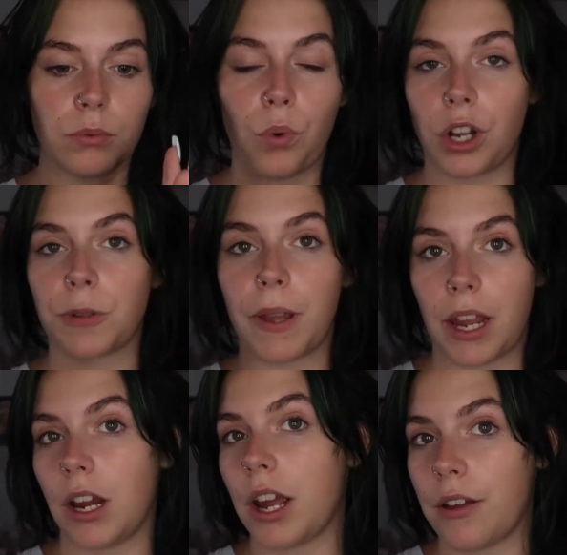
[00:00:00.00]
wash my
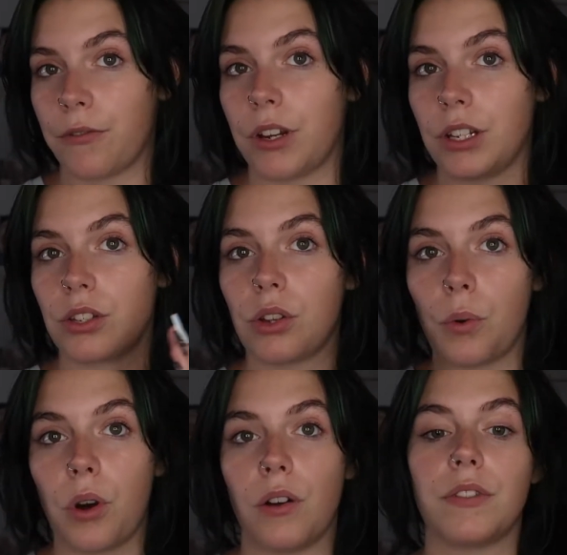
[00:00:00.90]
hair every
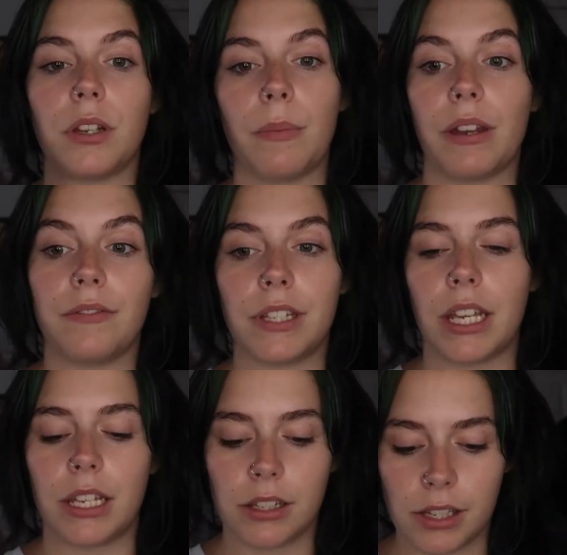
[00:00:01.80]
so often amount of
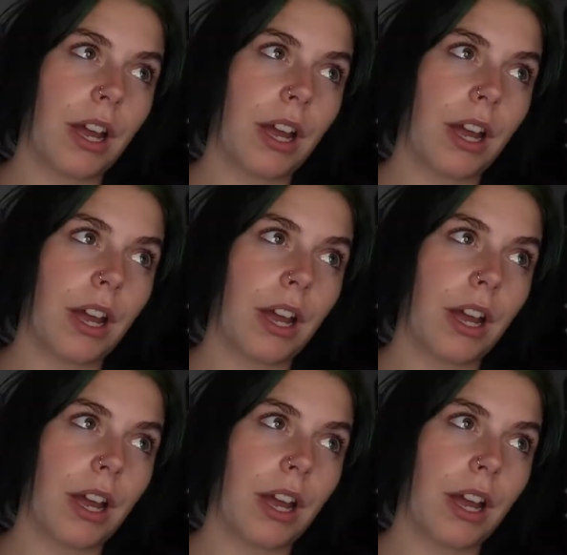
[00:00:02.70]
days.